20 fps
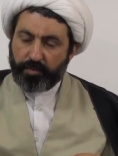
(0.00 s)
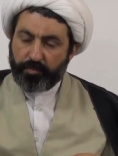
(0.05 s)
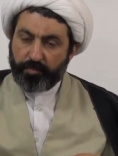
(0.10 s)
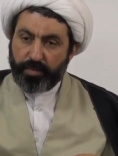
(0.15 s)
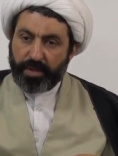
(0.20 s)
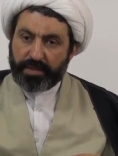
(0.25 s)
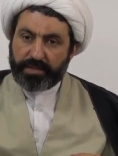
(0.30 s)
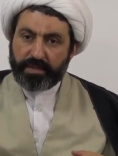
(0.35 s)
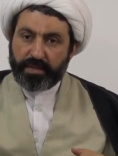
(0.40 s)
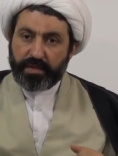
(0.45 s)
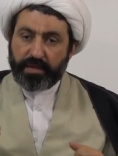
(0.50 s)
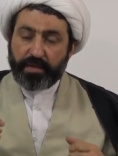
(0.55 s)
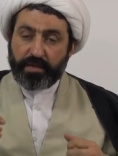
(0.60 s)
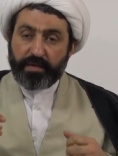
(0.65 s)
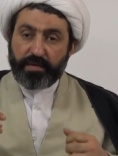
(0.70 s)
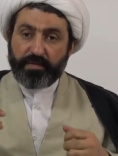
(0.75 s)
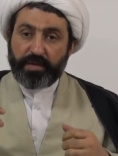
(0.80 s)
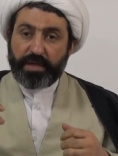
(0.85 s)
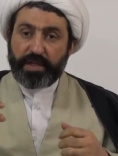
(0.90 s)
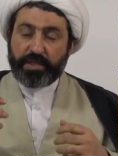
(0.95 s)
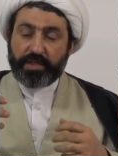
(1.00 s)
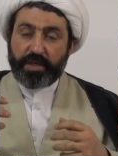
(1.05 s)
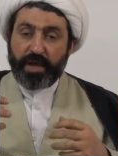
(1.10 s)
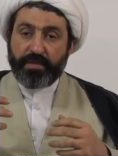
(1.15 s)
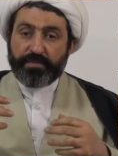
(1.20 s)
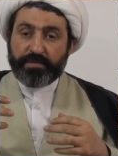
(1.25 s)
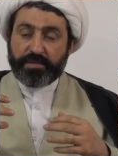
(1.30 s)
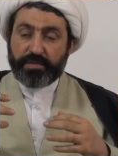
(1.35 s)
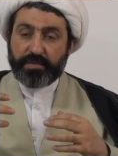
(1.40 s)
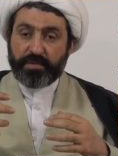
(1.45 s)
But when it
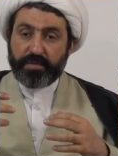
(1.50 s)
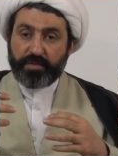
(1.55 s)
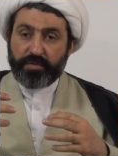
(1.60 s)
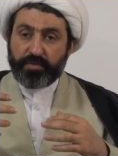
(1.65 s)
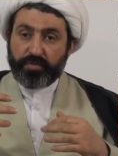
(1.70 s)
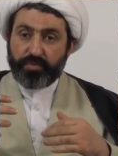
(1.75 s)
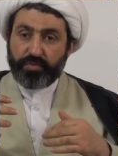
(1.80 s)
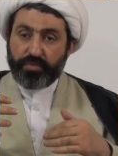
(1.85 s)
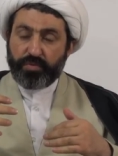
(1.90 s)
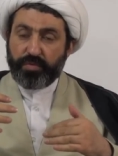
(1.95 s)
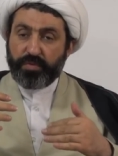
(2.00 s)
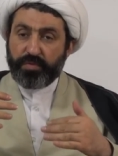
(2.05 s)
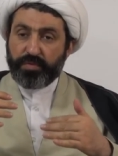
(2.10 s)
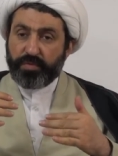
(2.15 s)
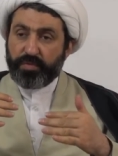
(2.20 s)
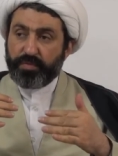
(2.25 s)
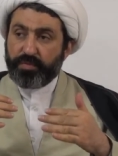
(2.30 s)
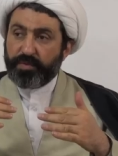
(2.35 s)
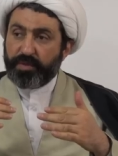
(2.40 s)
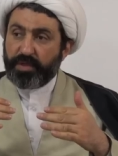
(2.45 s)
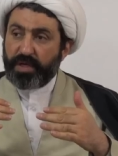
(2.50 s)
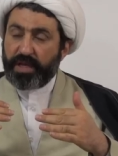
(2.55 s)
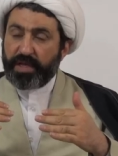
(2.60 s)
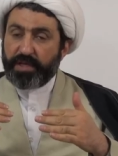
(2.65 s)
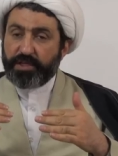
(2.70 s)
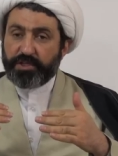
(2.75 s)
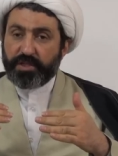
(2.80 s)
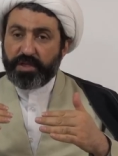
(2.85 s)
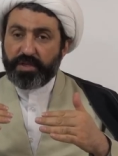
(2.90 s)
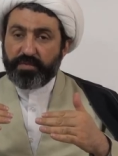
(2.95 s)
comes to
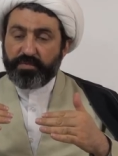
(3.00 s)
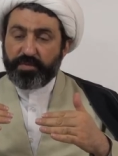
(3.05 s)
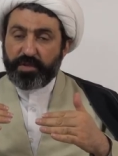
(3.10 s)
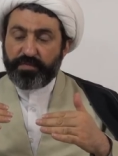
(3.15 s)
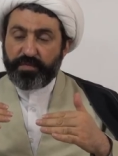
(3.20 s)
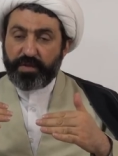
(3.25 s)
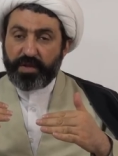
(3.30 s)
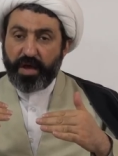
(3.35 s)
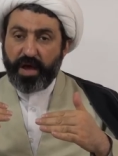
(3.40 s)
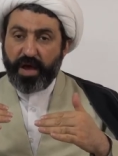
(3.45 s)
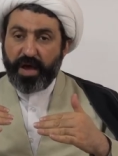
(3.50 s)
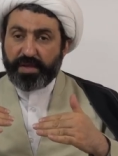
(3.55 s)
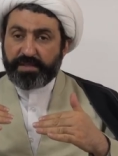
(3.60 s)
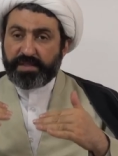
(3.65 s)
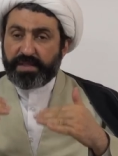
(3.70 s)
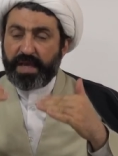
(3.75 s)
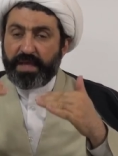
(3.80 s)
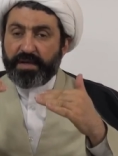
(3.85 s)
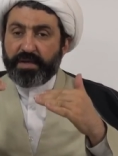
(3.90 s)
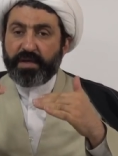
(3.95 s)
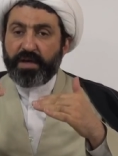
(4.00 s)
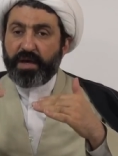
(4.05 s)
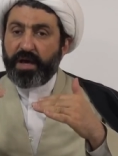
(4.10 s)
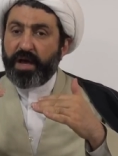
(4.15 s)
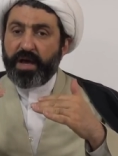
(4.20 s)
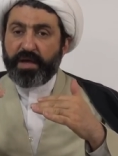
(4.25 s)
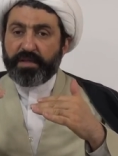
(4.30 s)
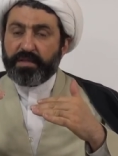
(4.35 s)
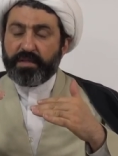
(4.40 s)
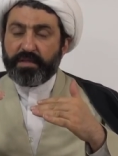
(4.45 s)
relation between us and
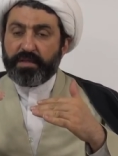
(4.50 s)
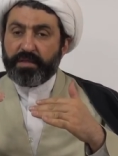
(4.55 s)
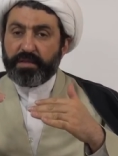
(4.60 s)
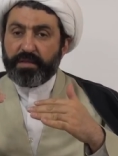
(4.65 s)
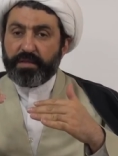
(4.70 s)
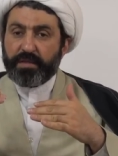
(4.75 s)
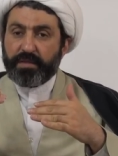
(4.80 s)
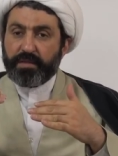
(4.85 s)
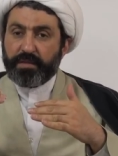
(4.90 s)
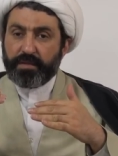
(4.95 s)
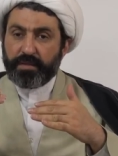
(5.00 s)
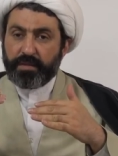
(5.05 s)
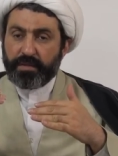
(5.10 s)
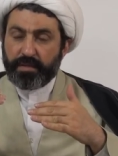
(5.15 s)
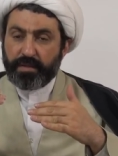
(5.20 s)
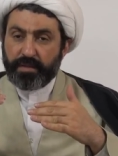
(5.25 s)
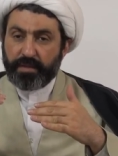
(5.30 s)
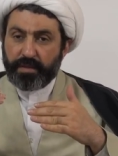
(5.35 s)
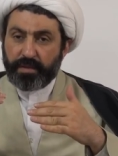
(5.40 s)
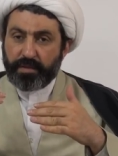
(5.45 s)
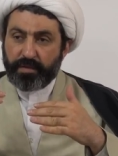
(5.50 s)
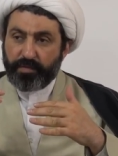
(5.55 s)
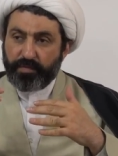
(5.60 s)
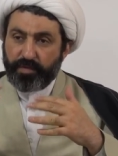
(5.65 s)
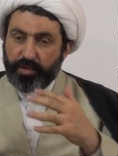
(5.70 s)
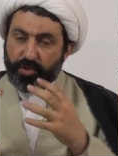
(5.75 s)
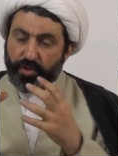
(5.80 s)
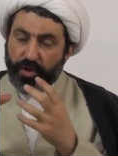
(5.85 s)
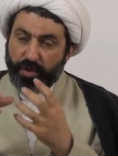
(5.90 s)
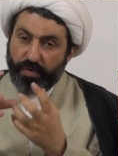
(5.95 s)
God,
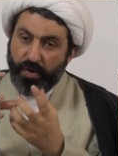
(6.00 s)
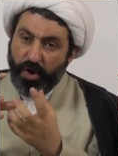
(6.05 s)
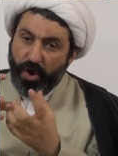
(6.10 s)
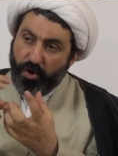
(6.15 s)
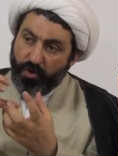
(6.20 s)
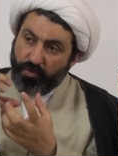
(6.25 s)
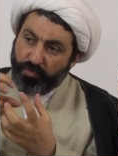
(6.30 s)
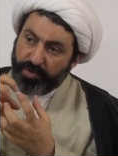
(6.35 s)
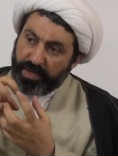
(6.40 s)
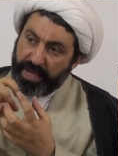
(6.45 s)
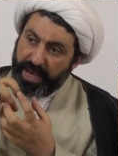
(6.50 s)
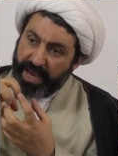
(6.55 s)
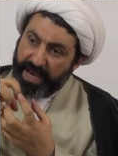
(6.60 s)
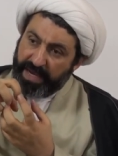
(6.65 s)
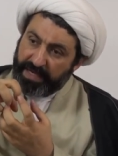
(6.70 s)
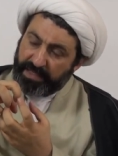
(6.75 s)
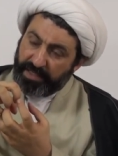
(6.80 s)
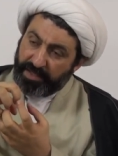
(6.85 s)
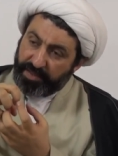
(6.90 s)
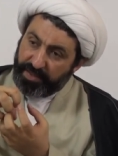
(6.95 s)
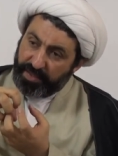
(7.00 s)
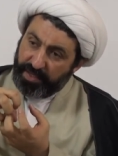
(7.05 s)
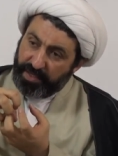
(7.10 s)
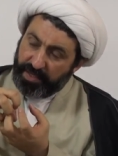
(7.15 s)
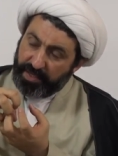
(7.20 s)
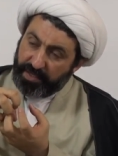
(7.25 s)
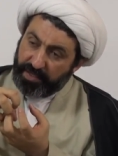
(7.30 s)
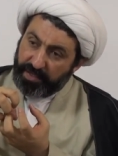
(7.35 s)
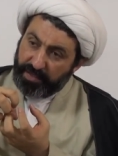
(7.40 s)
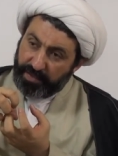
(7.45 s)
we don't own
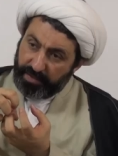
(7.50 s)
anything